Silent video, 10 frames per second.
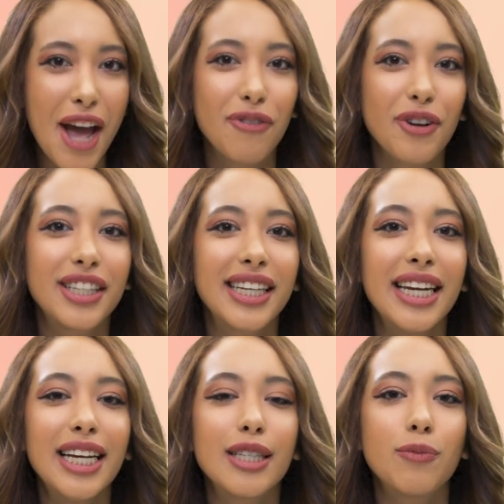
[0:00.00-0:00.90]
If your
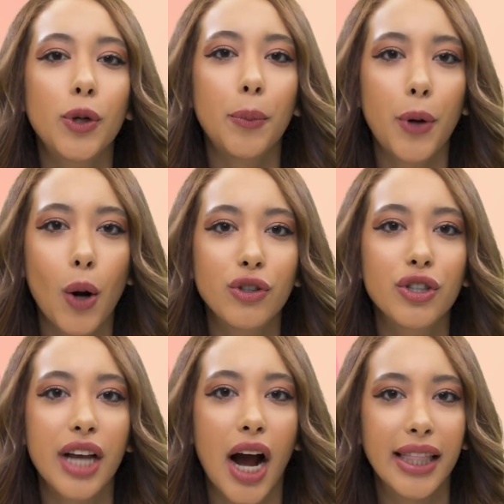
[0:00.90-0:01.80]
skin is more prone
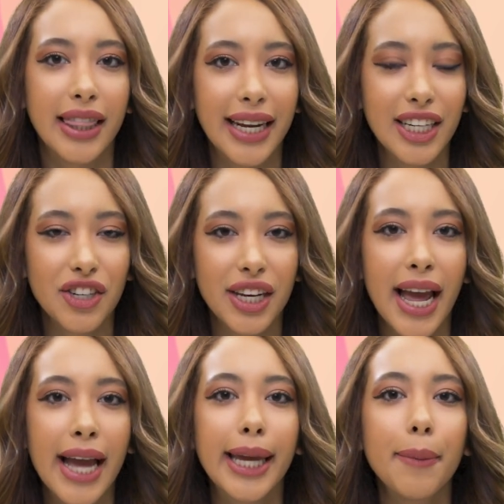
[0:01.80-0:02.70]
to dehydration,
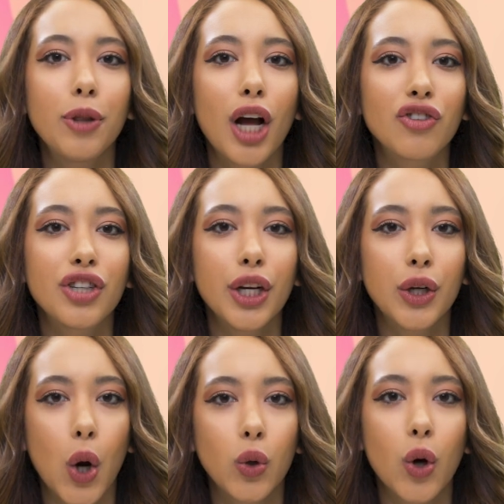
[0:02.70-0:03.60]
keep luxury
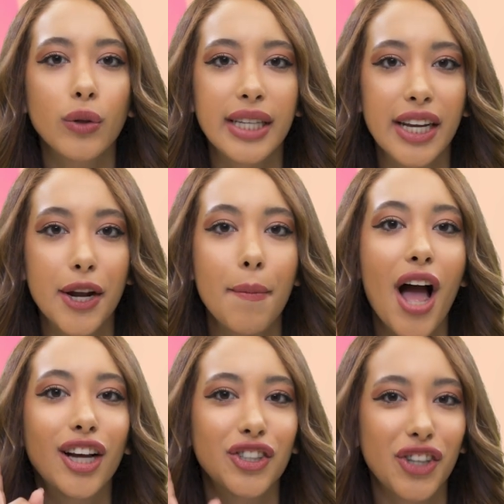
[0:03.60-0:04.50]
cocoa serum
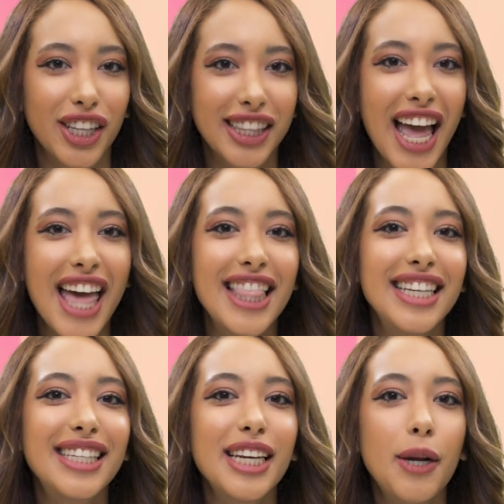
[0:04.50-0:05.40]
a shot.
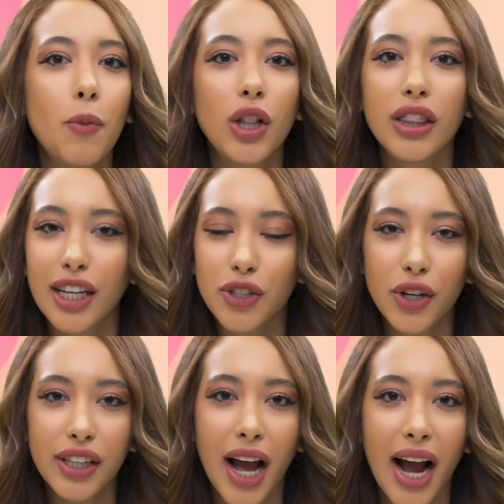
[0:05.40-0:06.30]
This serum will not
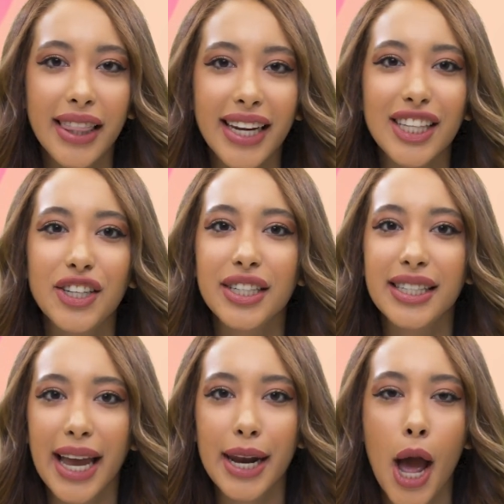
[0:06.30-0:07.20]
only hydrate your
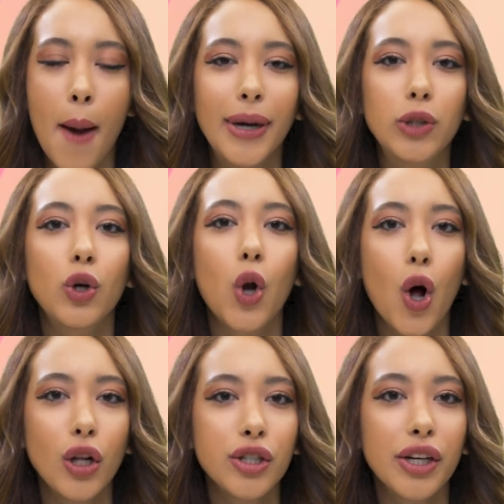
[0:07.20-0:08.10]
skin, but will
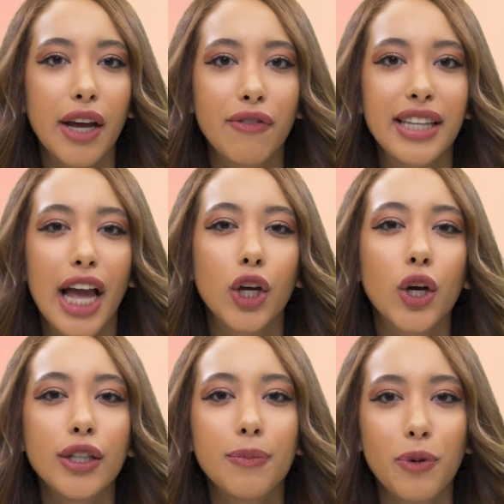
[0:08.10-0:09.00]
also give it a
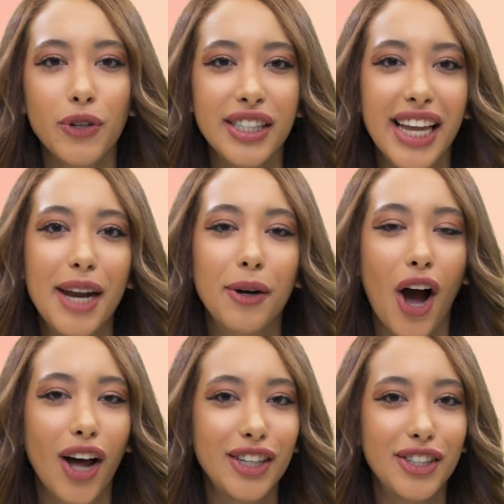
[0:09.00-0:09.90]
good boost in
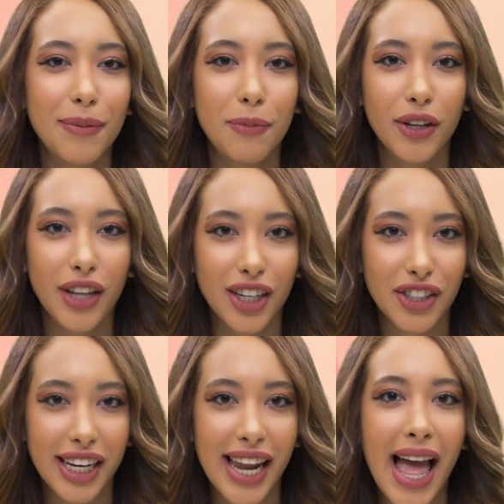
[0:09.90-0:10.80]
collagen
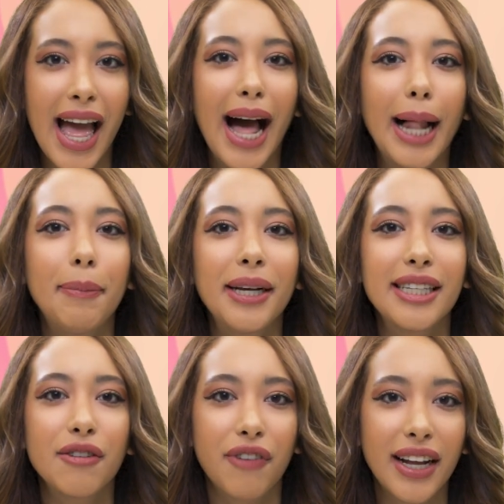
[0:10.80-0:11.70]
production, helping
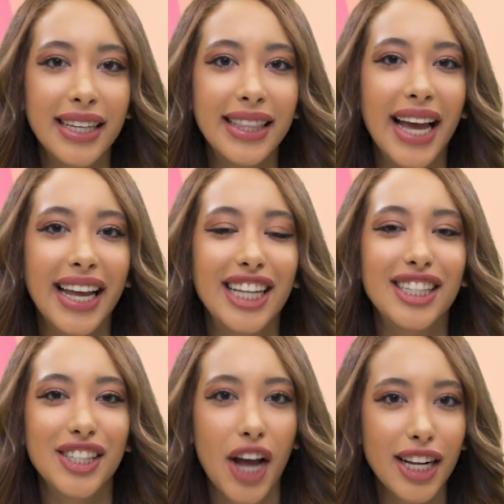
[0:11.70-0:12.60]
defend it
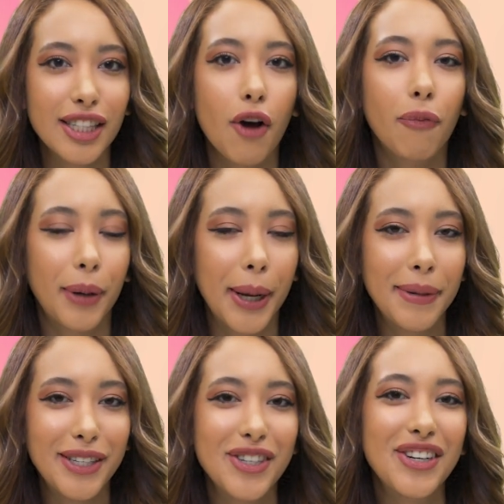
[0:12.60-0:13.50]
against signs of
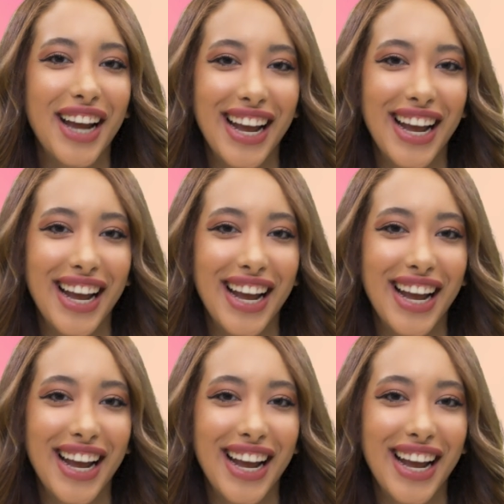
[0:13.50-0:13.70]
premature